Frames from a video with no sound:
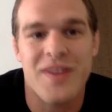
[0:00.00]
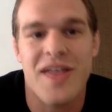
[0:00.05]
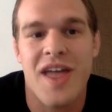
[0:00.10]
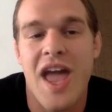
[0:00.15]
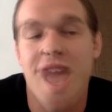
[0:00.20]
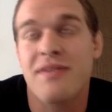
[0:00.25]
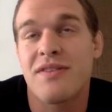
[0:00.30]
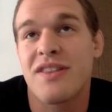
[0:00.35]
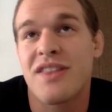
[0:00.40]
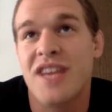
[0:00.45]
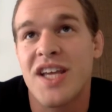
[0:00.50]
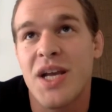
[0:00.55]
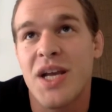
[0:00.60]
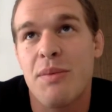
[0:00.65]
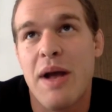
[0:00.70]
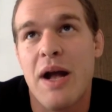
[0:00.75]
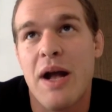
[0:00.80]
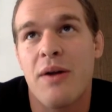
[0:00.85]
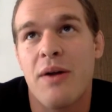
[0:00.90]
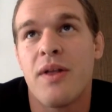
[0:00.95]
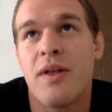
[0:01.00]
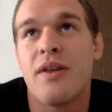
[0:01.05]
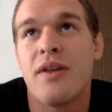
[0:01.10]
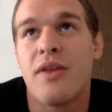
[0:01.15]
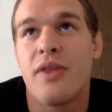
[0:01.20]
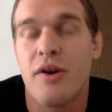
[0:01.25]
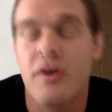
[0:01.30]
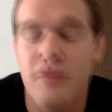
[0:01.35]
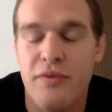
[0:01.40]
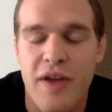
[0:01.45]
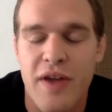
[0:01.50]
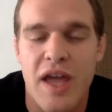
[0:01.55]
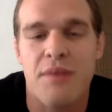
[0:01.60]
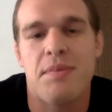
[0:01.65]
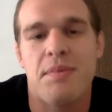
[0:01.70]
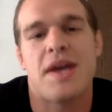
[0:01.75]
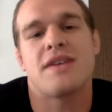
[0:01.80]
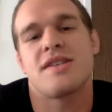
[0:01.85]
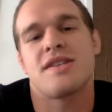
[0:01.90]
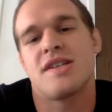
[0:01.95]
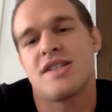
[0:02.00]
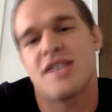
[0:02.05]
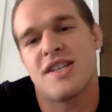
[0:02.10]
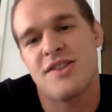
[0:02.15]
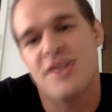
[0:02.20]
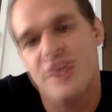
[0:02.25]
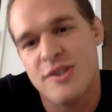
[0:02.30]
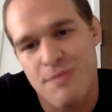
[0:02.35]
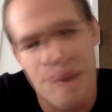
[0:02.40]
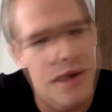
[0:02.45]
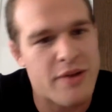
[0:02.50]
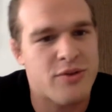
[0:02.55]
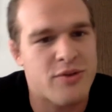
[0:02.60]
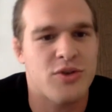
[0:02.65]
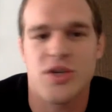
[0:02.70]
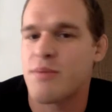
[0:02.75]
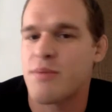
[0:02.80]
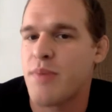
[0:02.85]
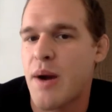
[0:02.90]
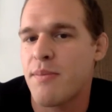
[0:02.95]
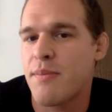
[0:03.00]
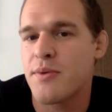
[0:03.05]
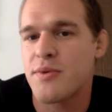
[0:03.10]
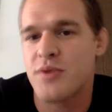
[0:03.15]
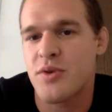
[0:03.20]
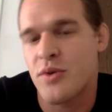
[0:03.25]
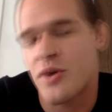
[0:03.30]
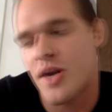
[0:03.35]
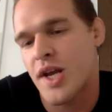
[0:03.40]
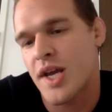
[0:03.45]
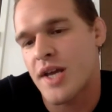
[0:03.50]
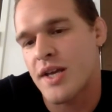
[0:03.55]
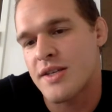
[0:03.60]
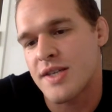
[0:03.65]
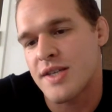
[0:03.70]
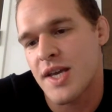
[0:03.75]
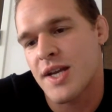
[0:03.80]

and they have to think about their fan bases and the sponsorship opportunities,